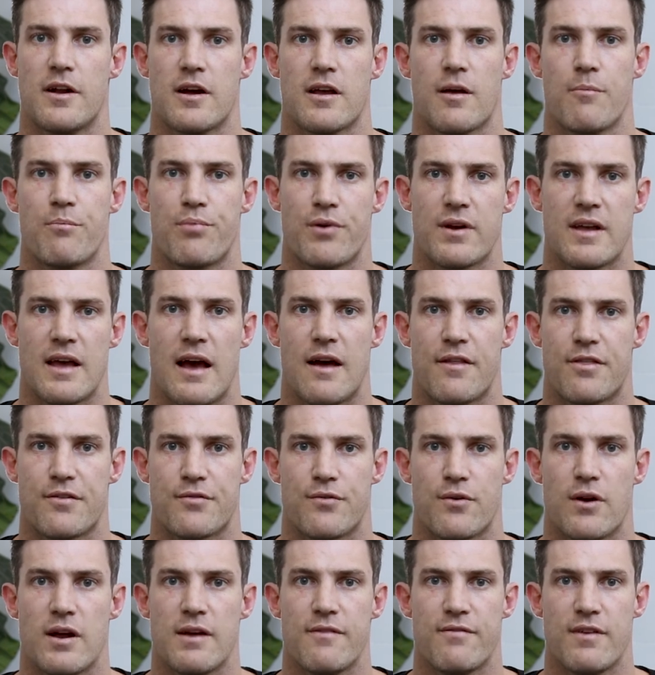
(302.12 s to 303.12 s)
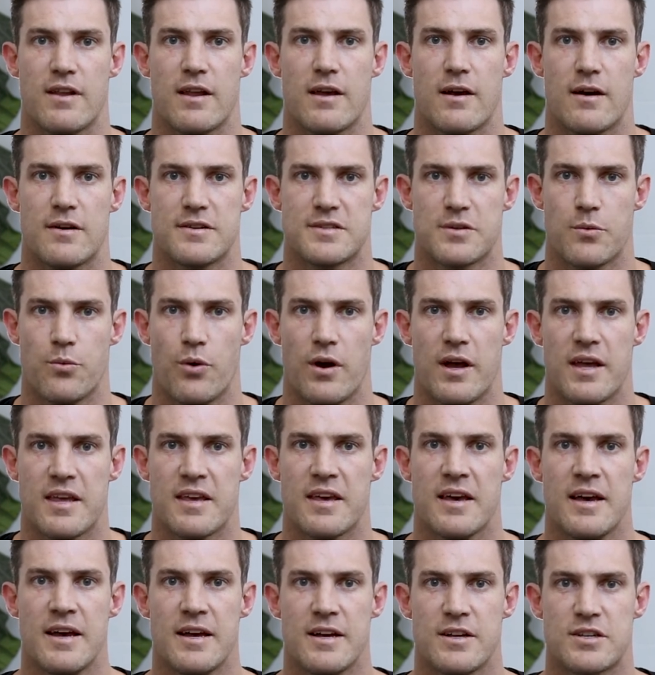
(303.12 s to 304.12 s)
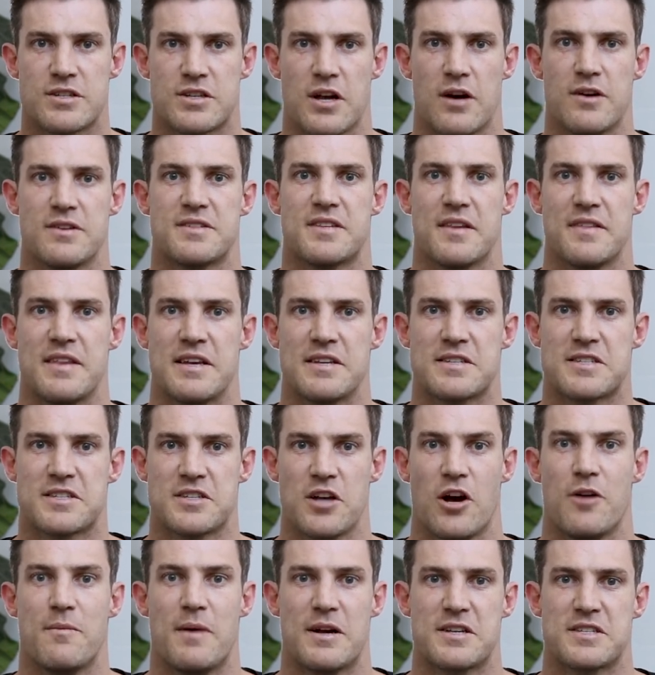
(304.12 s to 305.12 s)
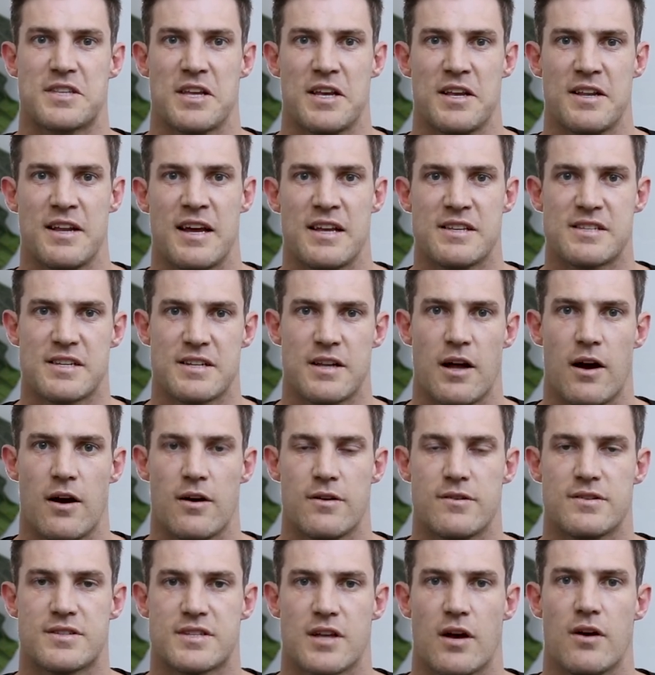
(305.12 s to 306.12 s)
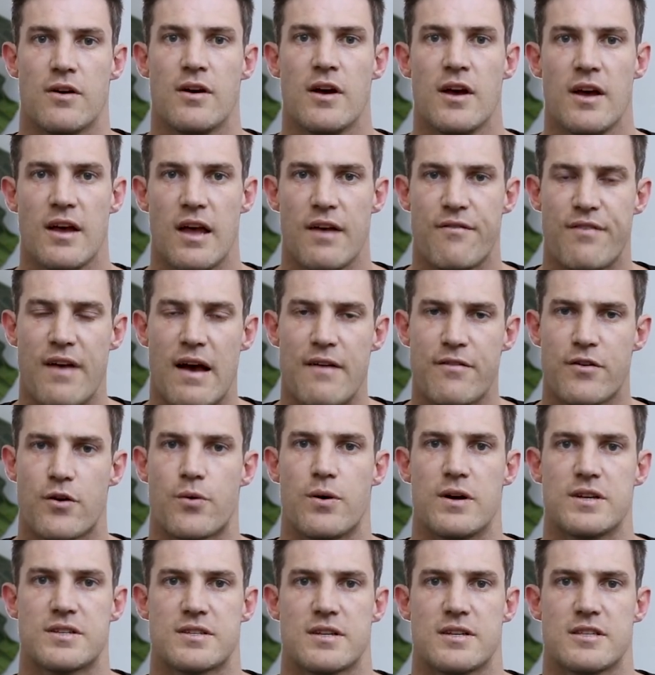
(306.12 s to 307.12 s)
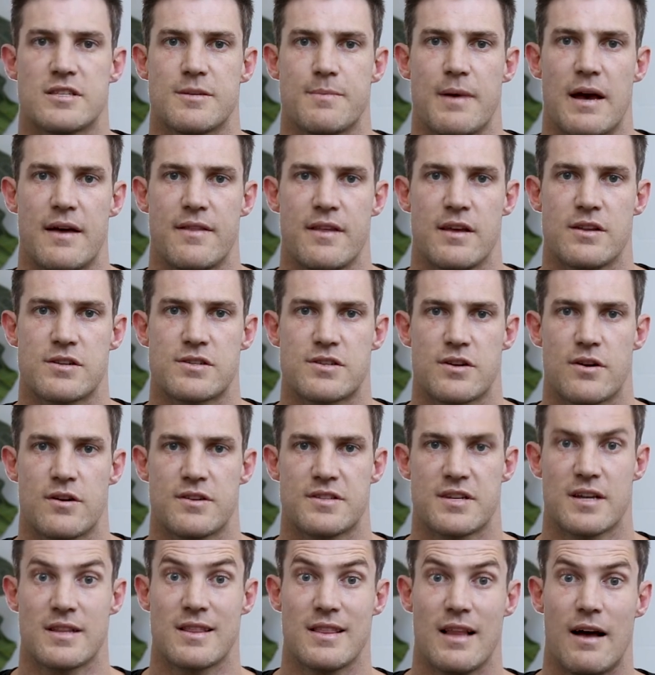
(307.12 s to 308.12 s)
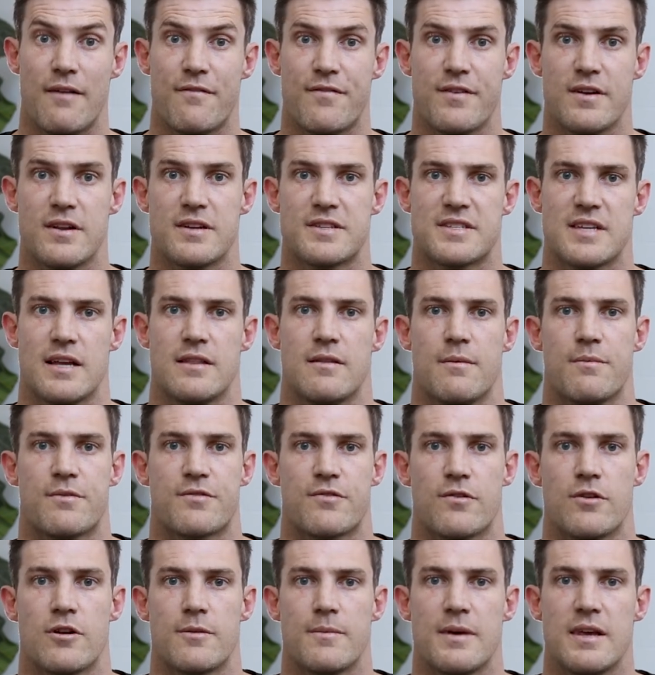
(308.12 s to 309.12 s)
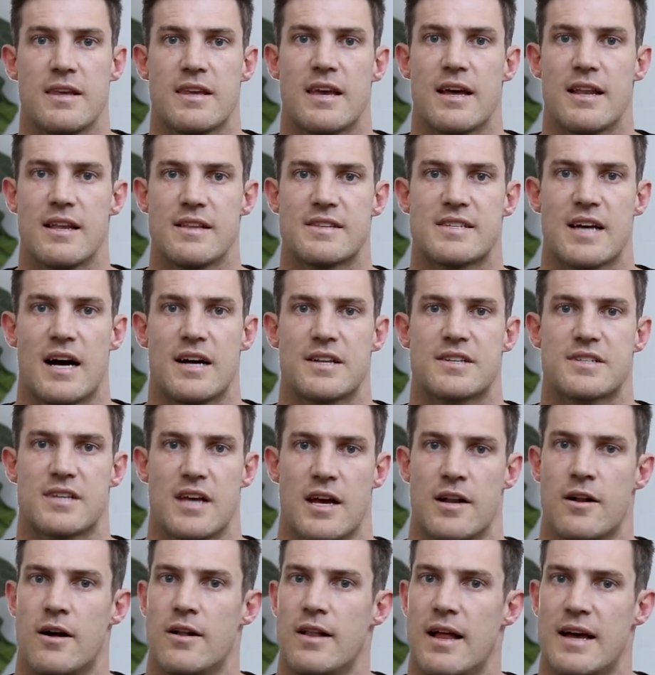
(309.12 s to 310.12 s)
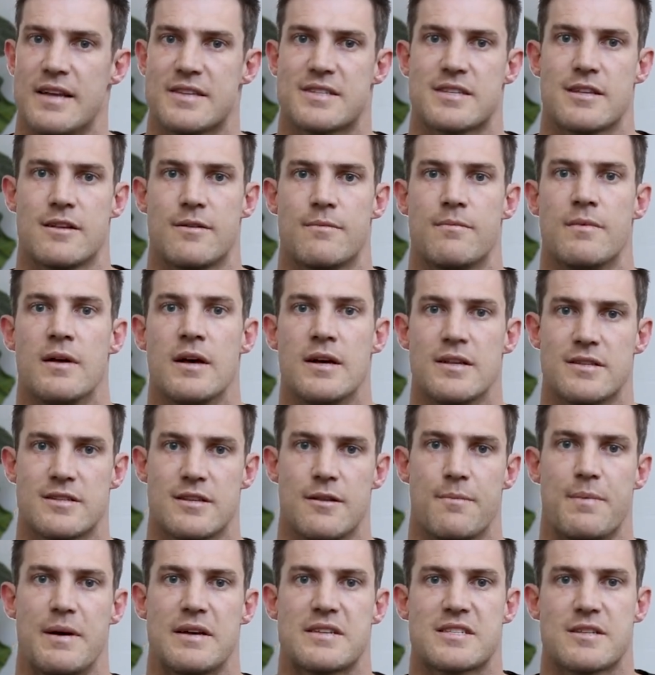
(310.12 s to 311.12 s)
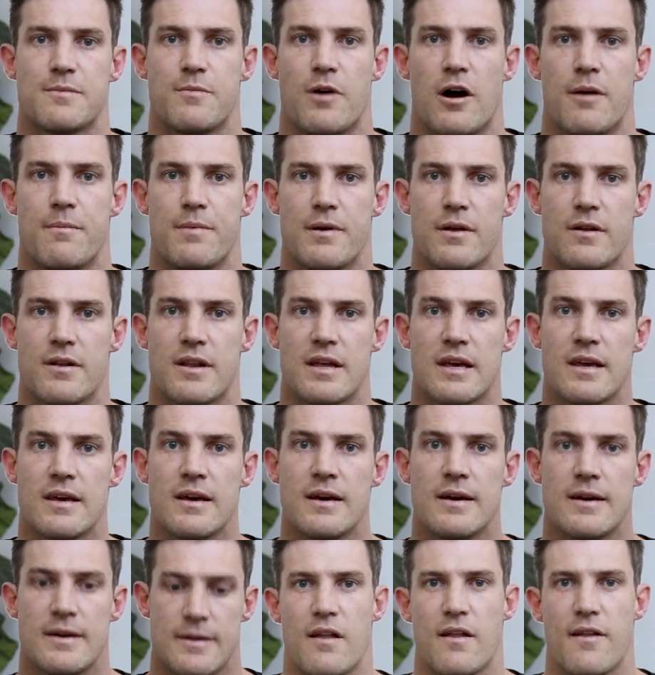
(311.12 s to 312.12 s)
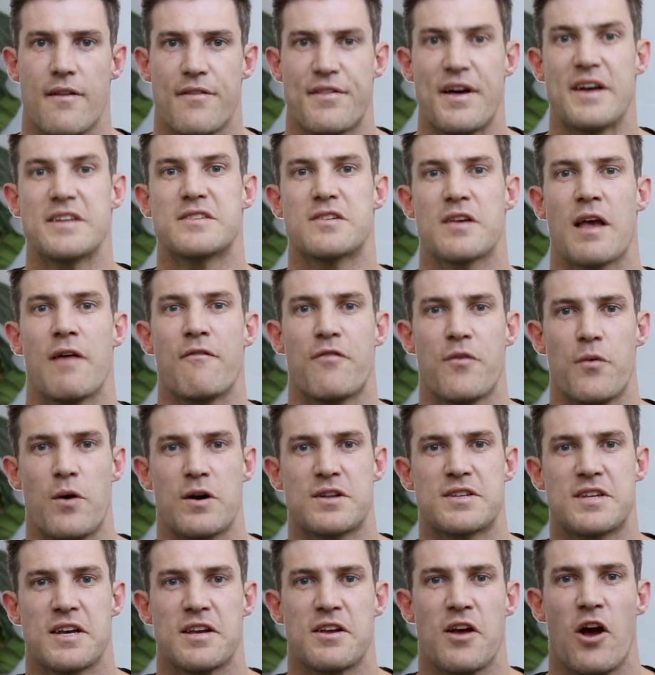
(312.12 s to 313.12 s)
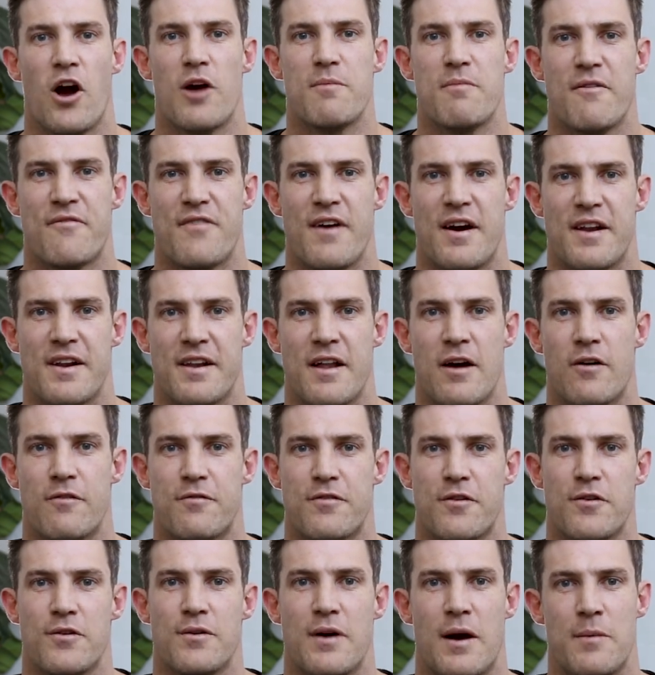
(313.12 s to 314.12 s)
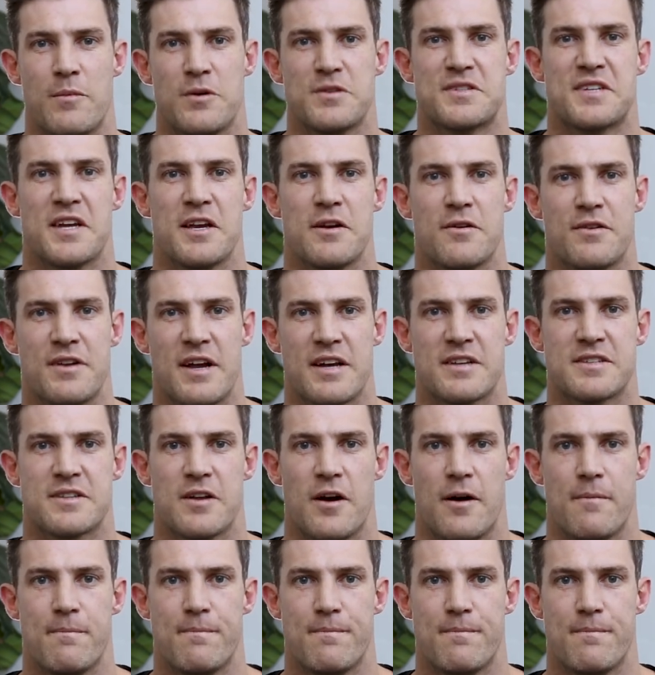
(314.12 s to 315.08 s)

I can bring out three videos a week shows that there's so much that you need to know. So, if you have questions about the insurance, I'd love for you to send them through to me. Get in touch, and I'll answer them to the best of my ability. Thanks again for watching. Hope you found it helpful, and we'll see you all next time.